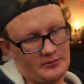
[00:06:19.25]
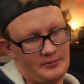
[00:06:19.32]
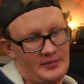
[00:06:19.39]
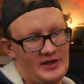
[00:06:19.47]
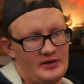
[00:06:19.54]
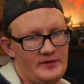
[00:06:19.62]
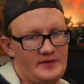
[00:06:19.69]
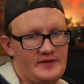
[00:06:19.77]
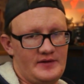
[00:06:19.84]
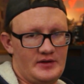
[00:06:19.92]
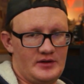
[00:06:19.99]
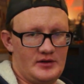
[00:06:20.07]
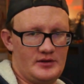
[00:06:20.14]
mount
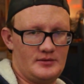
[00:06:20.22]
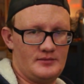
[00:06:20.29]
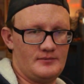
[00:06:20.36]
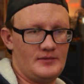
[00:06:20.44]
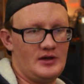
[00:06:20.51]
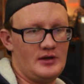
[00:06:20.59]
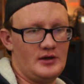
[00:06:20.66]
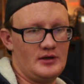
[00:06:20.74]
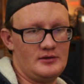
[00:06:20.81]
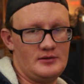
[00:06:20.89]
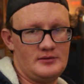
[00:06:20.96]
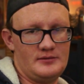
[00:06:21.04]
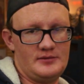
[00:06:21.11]
the
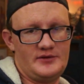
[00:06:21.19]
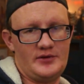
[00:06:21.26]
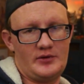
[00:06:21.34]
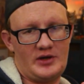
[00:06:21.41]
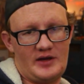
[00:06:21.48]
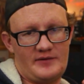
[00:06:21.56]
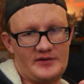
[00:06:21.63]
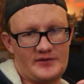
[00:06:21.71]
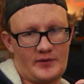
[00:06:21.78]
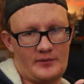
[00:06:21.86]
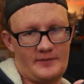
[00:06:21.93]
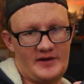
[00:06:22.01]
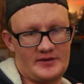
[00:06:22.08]
2.5-inch
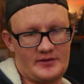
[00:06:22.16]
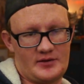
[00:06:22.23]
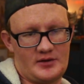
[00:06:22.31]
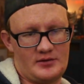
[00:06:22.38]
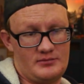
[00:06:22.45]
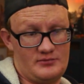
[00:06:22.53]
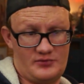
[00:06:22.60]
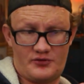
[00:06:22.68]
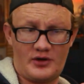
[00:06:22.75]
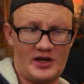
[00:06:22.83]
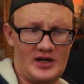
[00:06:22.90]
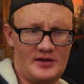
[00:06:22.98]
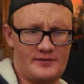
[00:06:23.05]
form factor
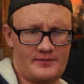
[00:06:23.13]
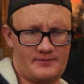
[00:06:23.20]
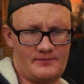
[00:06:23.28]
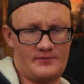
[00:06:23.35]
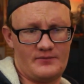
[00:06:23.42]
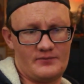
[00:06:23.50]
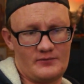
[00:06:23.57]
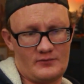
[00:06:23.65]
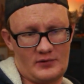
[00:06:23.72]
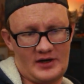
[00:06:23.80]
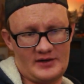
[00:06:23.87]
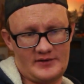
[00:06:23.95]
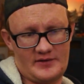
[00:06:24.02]
drive
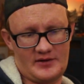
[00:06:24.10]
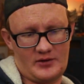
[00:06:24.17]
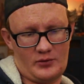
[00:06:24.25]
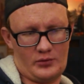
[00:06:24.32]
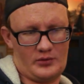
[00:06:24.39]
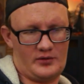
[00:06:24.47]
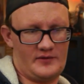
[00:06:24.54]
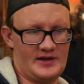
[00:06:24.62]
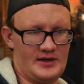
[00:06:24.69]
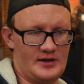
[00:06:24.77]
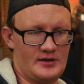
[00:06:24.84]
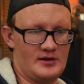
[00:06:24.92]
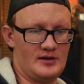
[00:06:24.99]
right into the corner
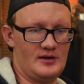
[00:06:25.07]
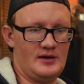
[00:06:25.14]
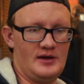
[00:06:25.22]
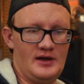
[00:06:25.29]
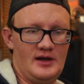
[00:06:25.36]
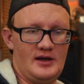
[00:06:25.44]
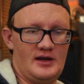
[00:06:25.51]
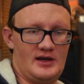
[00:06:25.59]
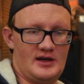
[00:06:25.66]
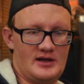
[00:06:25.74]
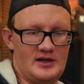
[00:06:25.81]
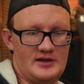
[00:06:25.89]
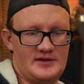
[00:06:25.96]
there,
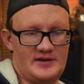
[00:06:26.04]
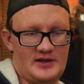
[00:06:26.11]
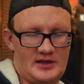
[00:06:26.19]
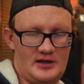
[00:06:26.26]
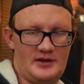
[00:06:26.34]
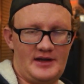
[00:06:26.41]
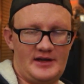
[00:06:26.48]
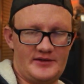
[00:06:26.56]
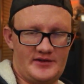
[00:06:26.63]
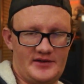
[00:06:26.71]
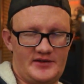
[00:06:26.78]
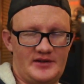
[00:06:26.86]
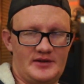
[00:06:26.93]
and it allows
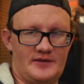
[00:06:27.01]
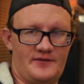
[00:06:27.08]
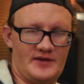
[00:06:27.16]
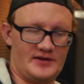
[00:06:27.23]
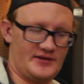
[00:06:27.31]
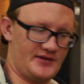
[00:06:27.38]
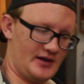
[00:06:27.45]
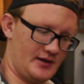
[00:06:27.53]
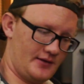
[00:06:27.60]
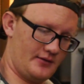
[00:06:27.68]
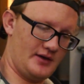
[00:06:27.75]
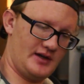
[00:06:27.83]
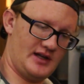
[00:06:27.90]
this thing to fit inside a
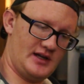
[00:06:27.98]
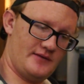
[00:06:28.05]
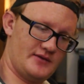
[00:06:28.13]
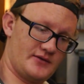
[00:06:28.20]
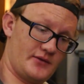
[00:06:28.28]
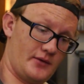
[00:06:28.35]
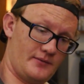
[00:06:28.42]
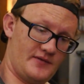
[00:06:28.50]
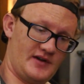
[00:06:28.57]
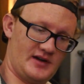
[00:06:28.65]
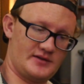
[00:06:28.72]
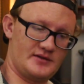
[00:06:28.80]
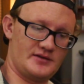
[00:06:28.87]
3.5-inch form
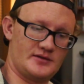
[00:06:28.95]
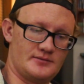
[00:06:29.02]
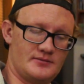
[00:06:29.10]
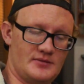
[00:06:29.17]
factor